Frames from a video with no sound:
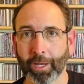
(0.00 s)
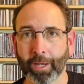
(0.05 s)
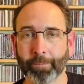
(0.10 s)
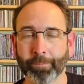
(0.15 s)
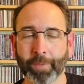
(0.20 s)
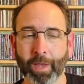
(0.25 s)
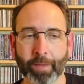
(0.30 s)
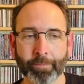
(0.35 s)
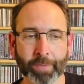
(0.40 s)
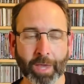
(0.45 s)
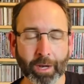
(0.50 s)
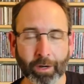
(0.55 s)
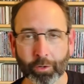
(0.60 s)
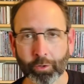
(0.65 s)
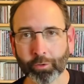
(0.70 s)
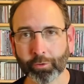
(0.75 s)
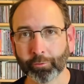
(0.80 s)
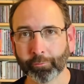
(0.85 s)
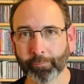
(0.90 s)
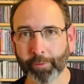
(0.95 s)
I'm, I'm not a
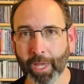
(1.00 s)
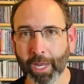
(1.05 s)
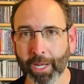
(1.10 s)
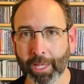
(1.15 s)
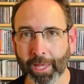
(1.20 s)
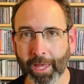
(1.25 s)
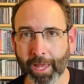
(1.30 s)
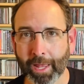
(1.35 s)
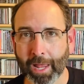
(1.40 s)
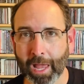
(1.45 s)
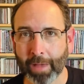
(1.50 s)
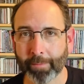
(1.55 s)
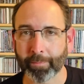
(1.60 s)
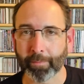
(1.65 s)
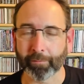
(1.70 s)
huge fan of that album.